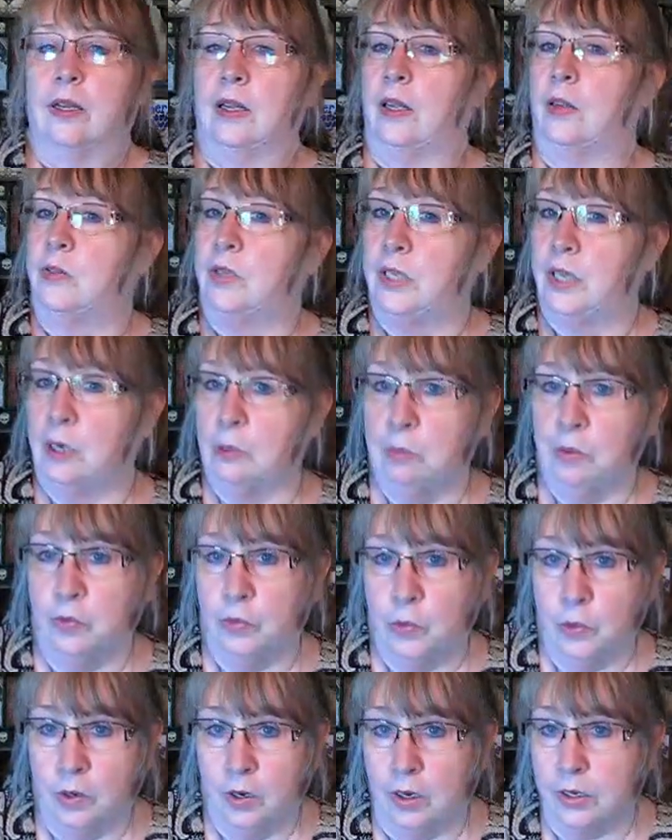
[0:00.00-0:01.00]
I've said it
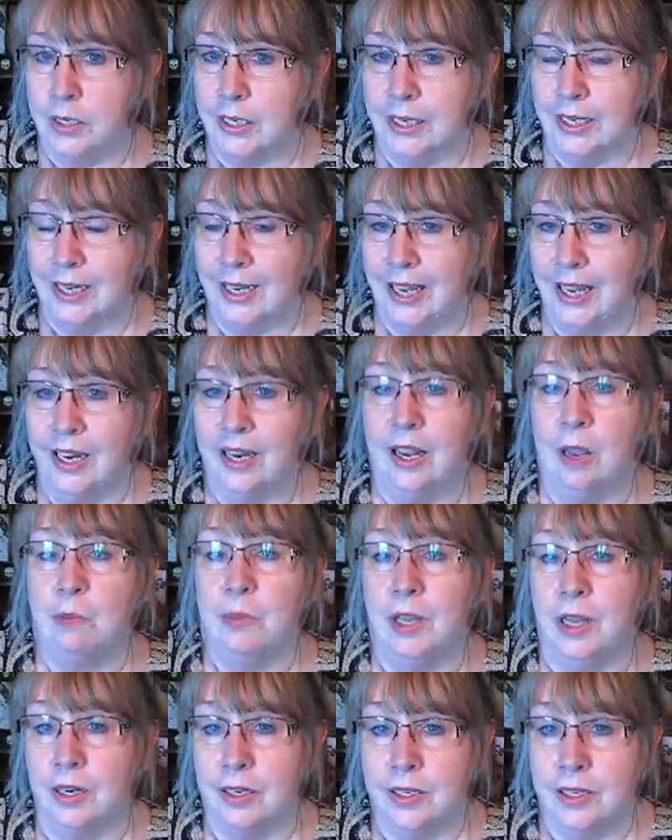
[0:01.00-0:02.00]
before, I'll say it again, I'm
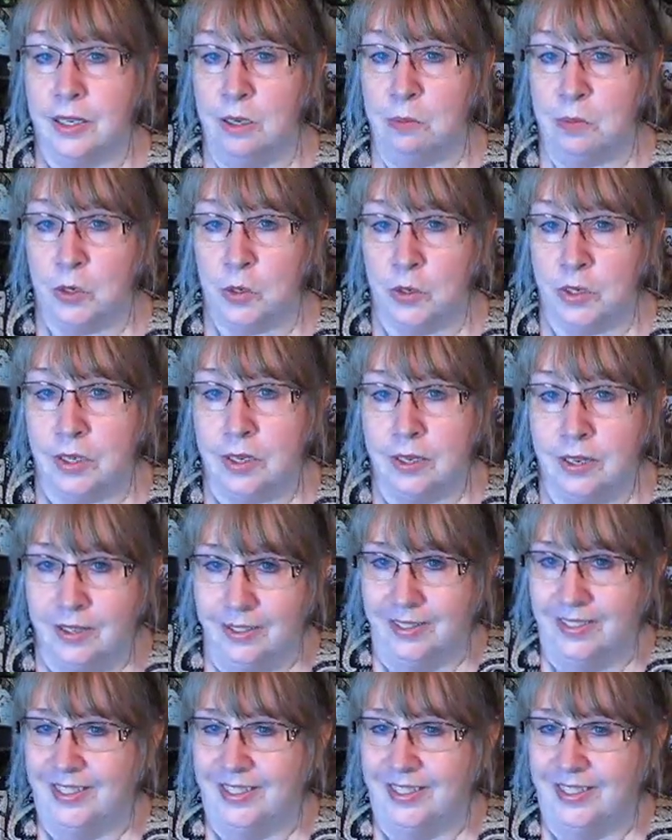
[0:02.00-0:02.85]
not a seamstress.